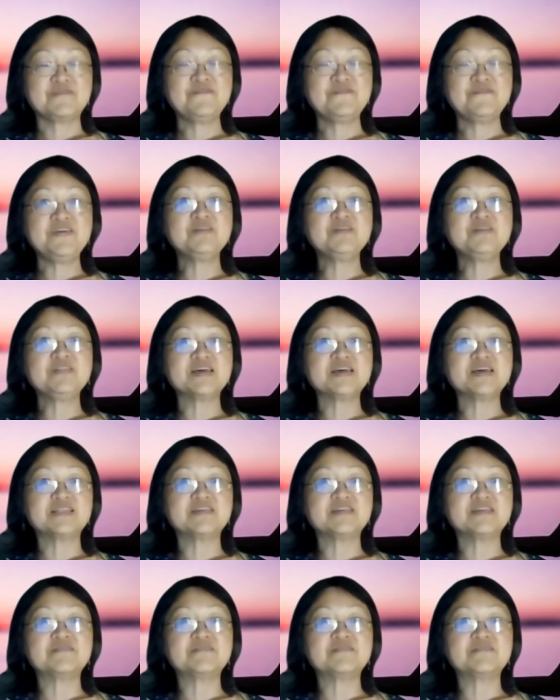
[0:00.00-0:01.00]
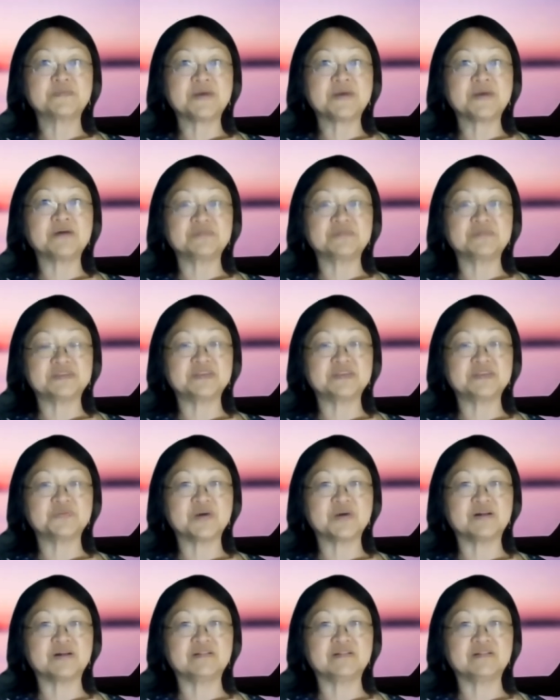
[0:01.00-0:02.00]
feel that there is a pulse as
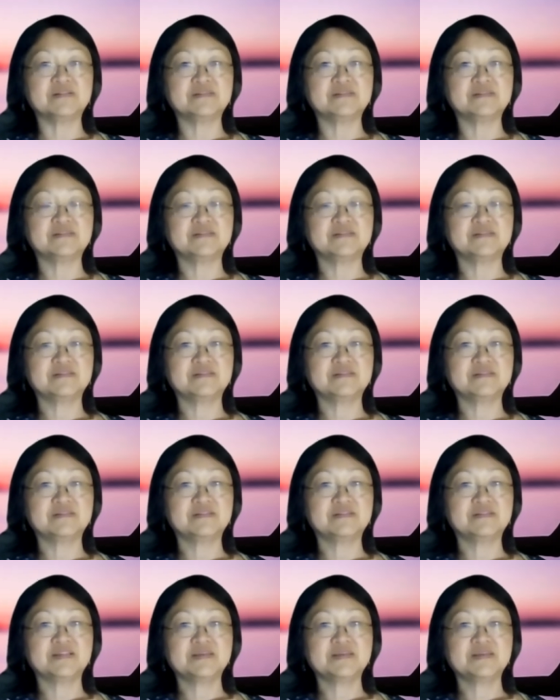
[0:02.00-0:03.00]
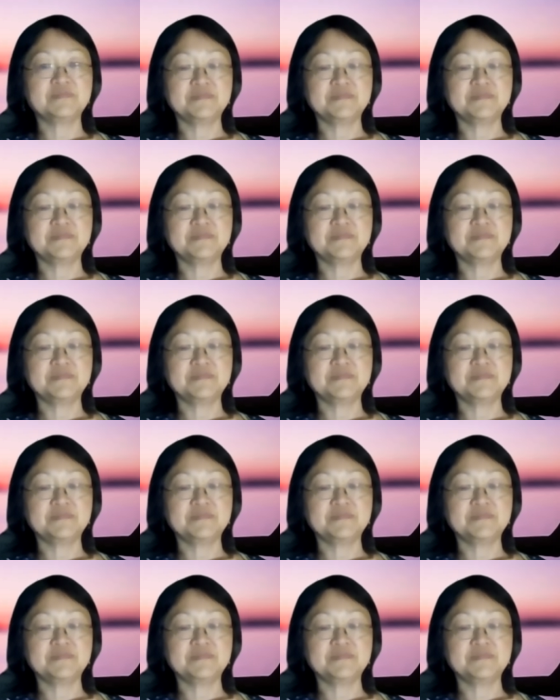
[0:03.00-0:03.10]
well. Yeah.